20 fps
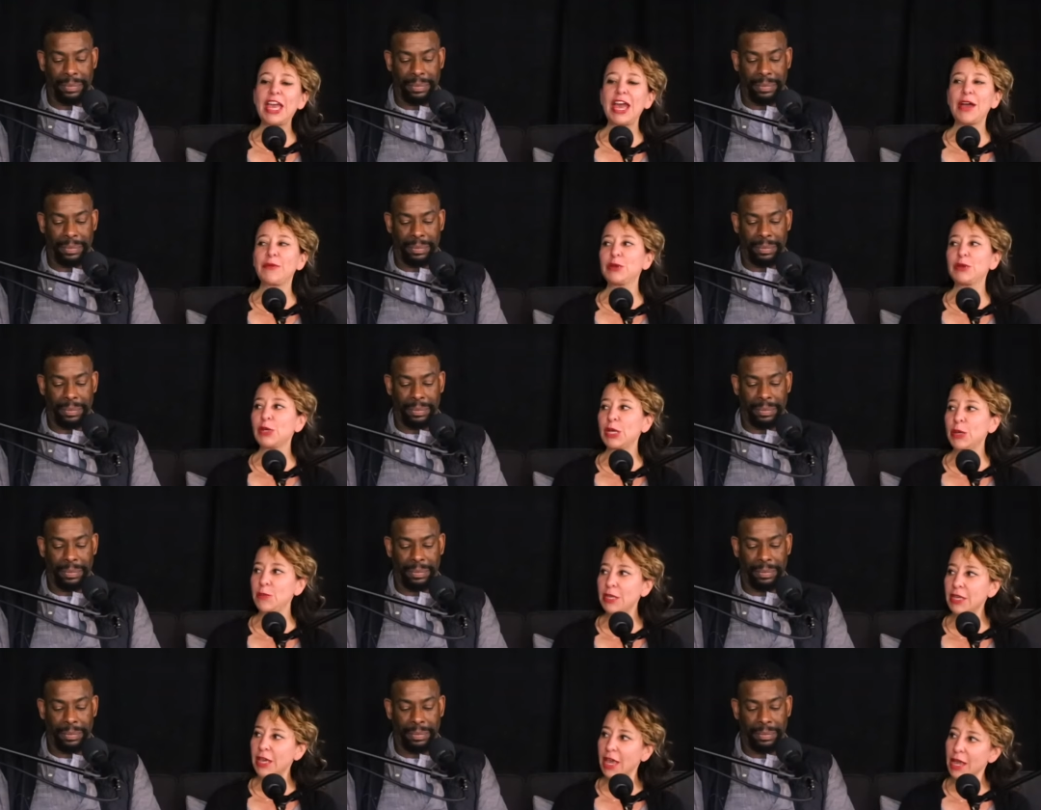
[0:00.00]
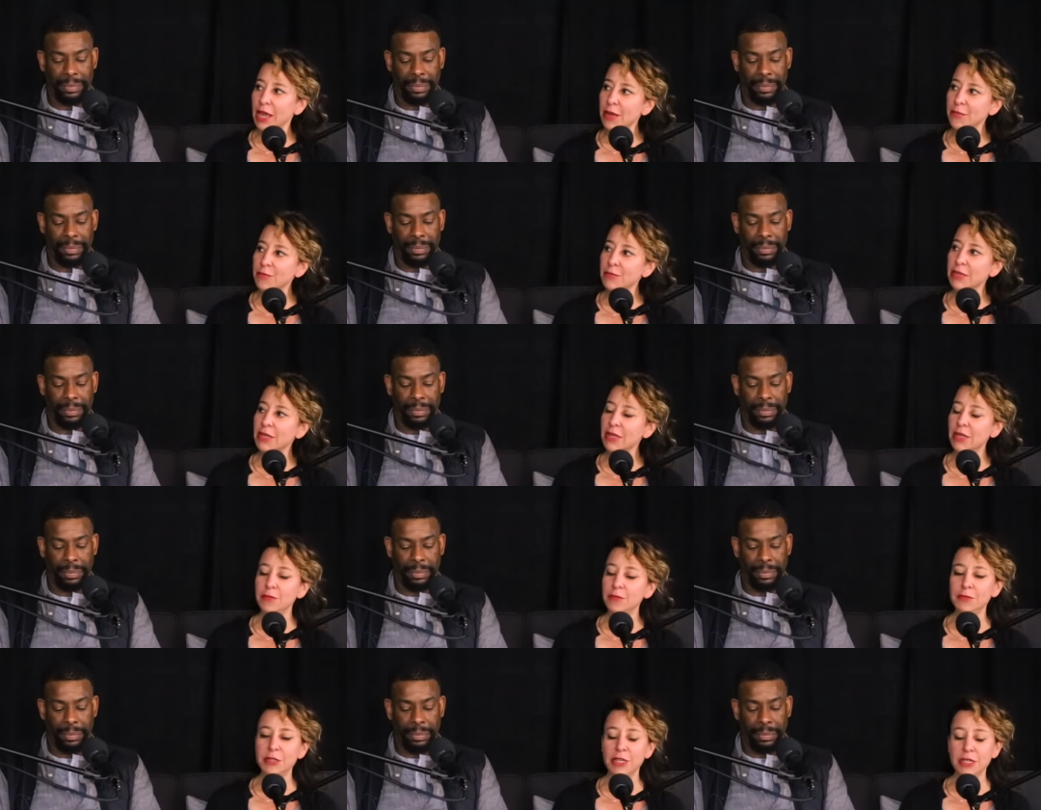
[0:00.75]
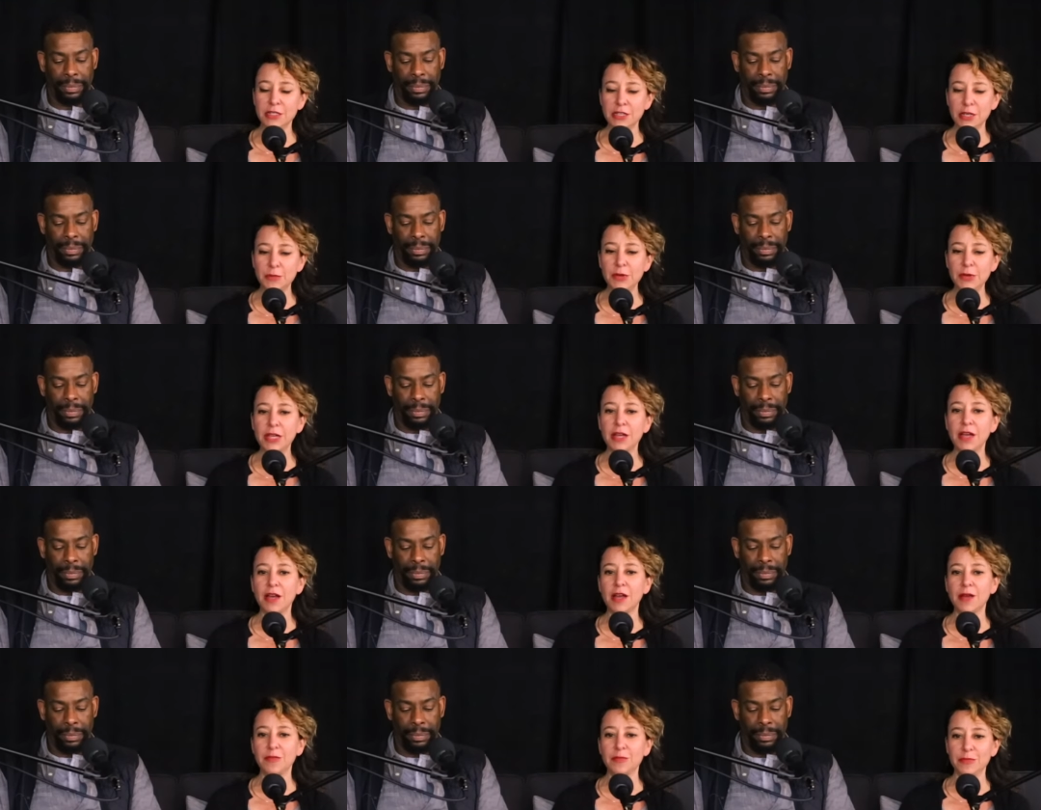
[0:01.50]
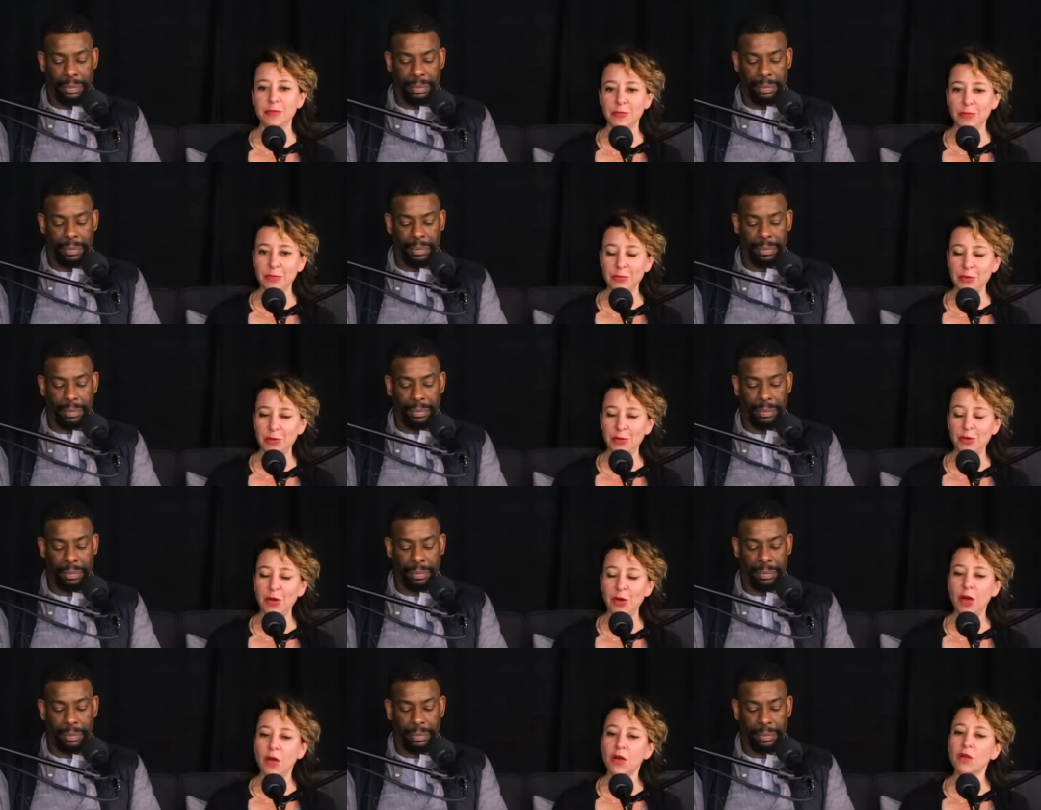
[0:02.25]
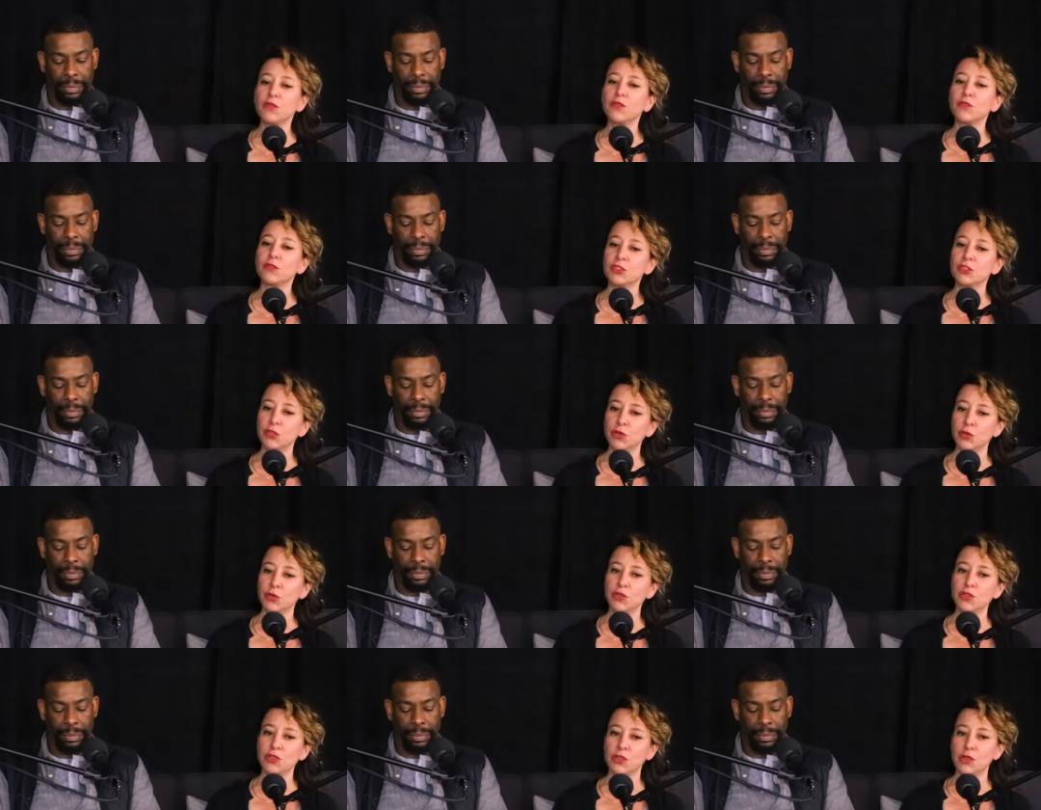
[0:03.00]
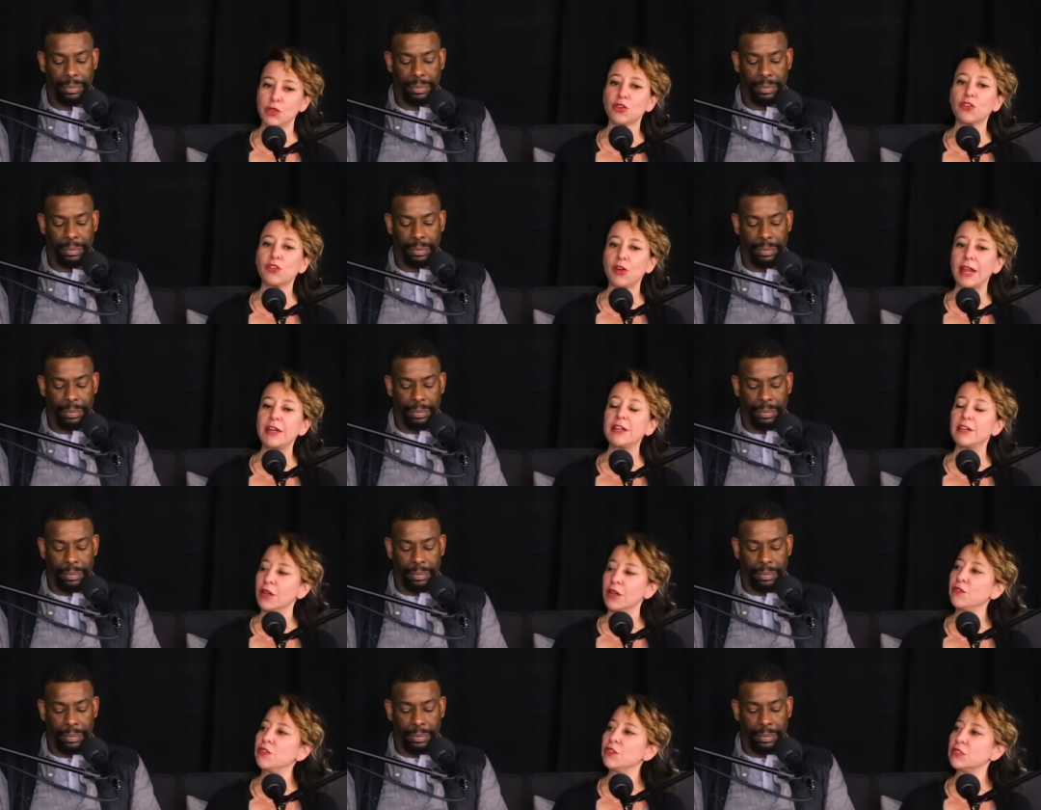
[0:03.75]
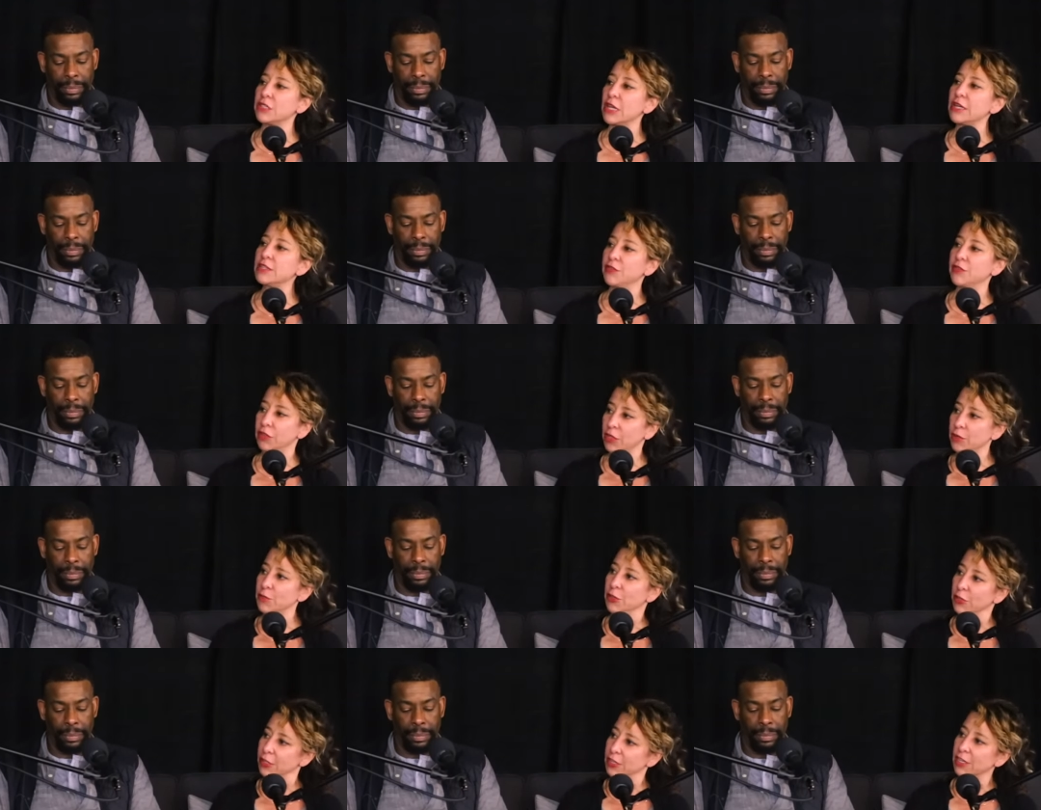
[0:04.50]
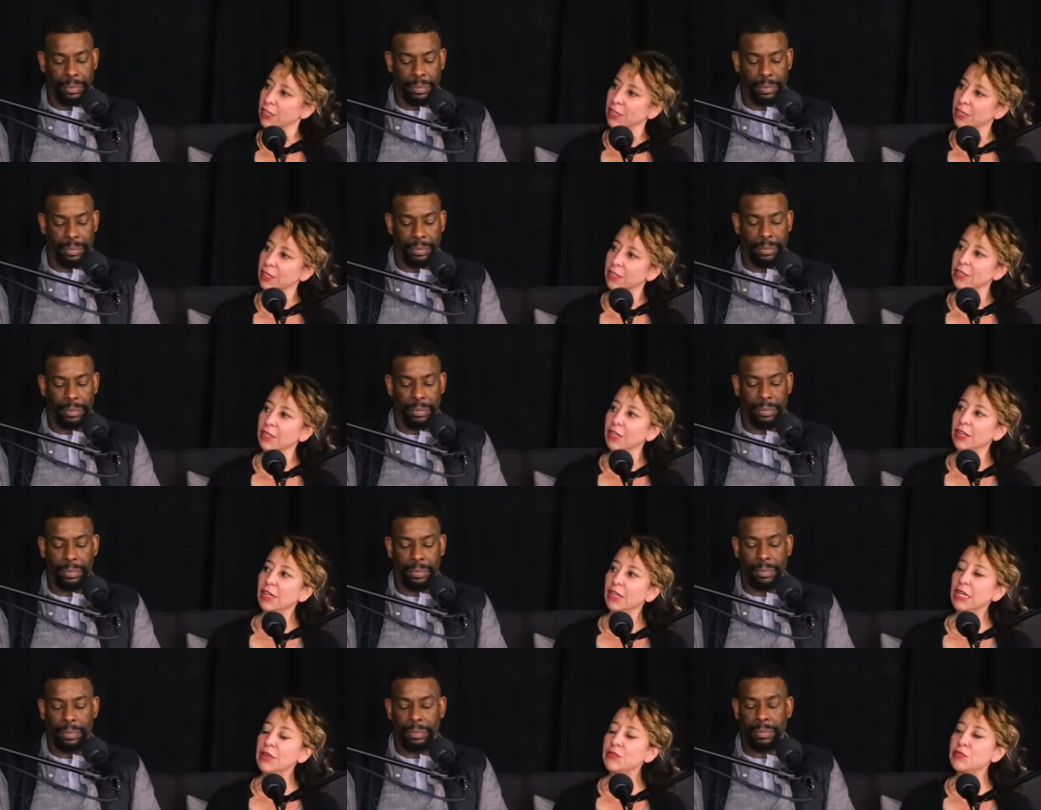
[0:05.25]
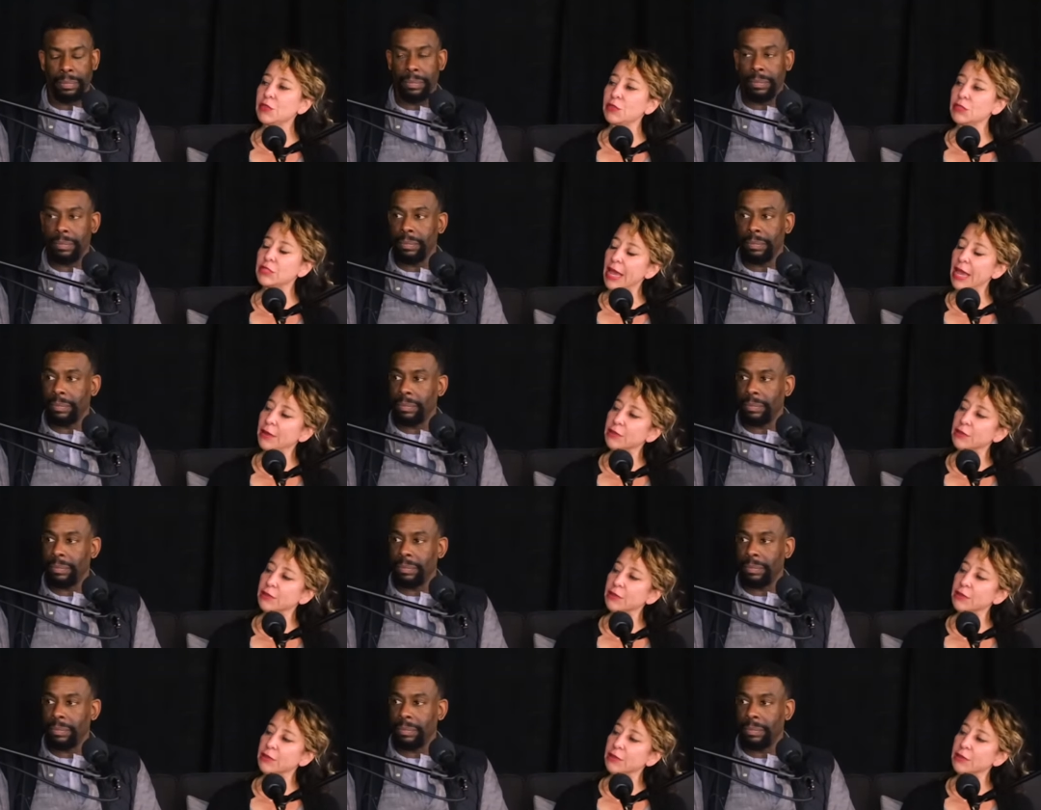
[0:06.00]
Speaker 1: yeah, well he became he he did become to to the credit of the scientific community, even though this